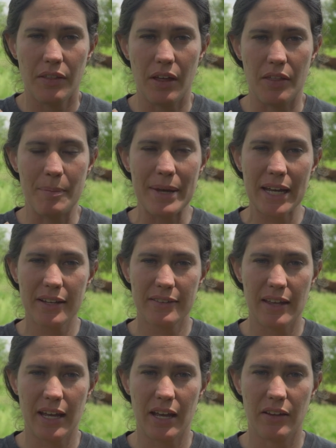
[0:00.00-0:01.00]
The biggest
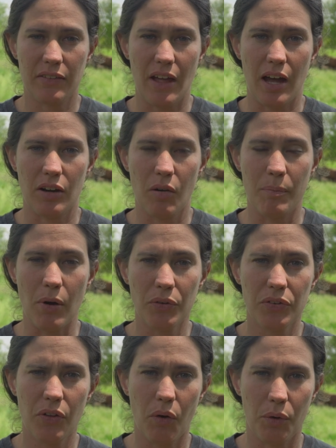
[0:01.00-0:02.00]
thing is that
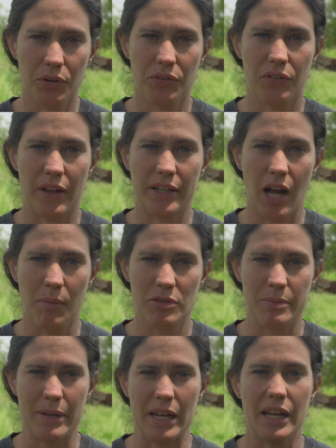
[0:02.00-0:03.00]
most of the horses that come
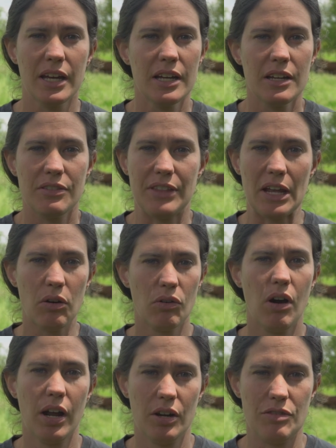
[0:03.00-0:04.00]
to me, they don't
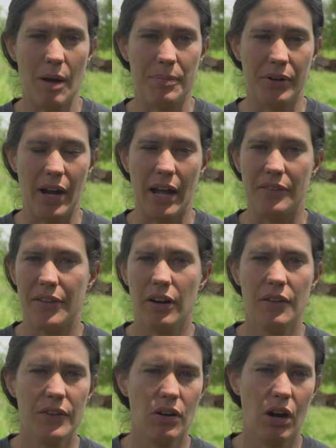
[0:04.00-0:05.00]
know how to drop their heads. They
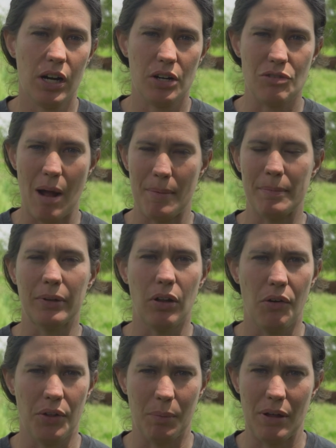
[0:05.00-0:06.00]
don't even know how to drop it
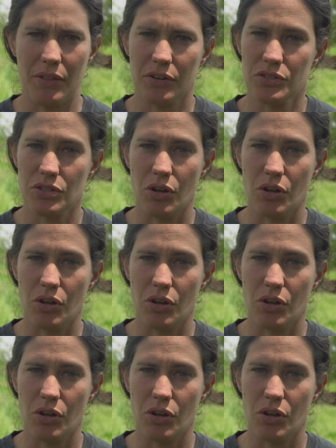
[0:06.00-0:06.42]
below their withers.